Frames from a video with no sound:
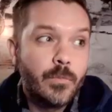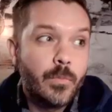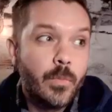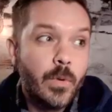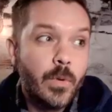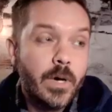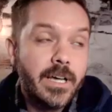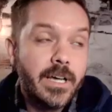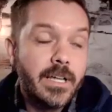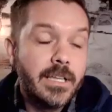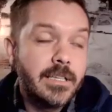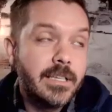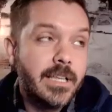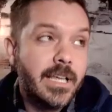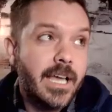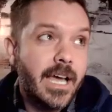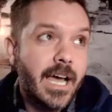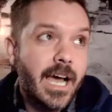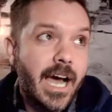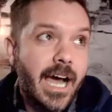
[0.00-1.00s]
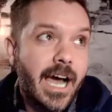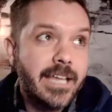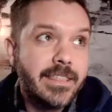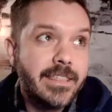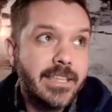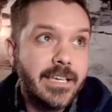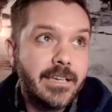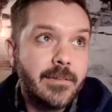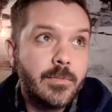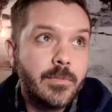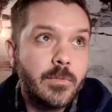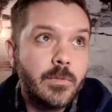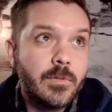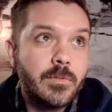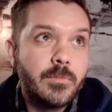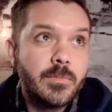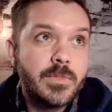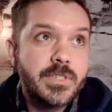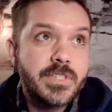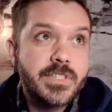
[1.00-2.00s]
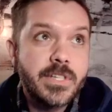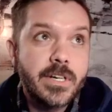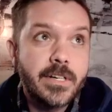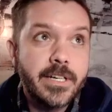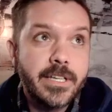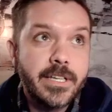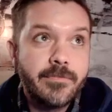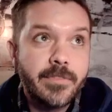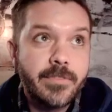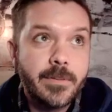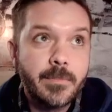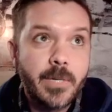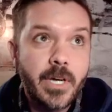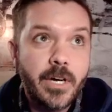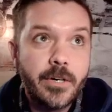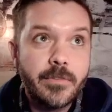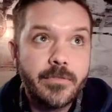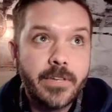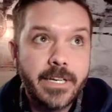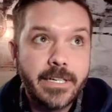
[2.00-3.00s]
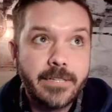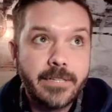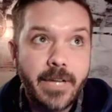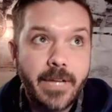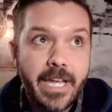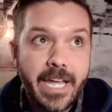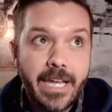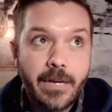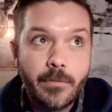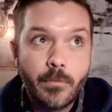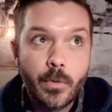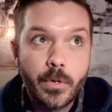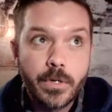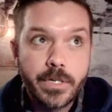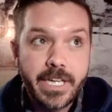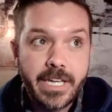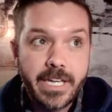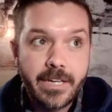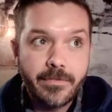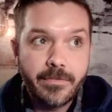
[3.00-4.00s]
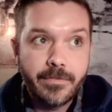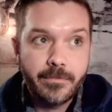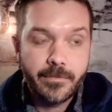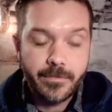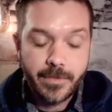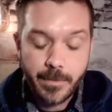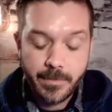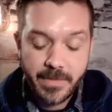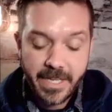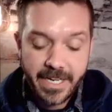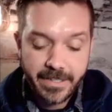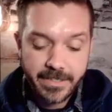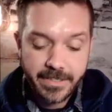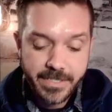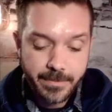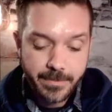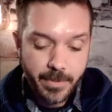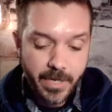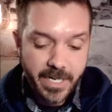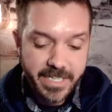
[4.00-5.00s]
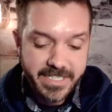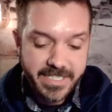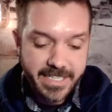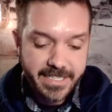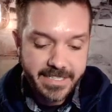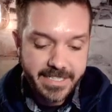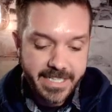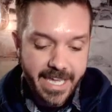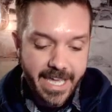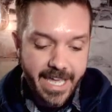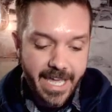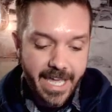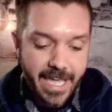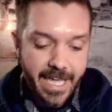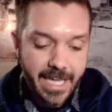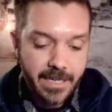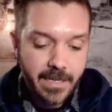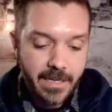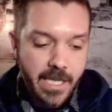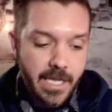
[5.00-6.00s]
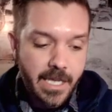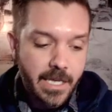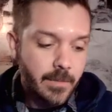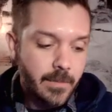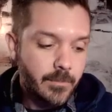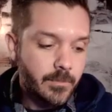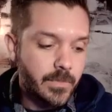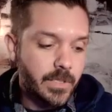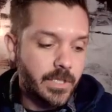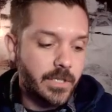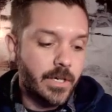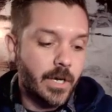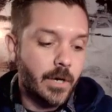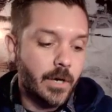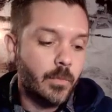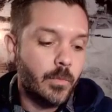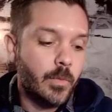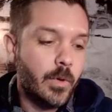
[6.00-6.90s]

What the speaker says: Well, I think starting from COVID and working from there to present day, I